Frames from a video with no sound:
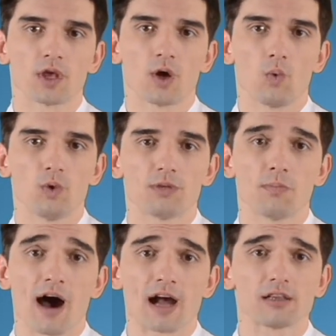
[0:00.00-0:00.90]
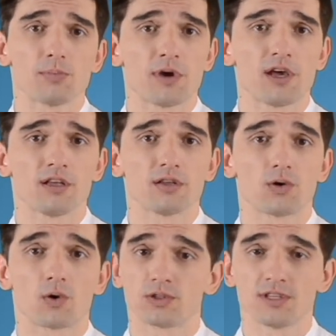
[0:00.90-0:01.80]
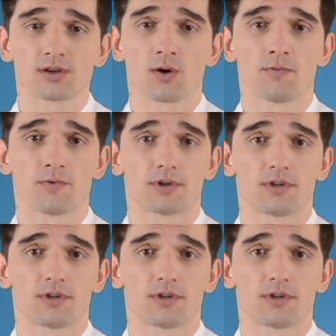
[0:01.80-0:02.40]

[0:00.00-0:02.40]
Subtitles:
with mild pain or discomfort.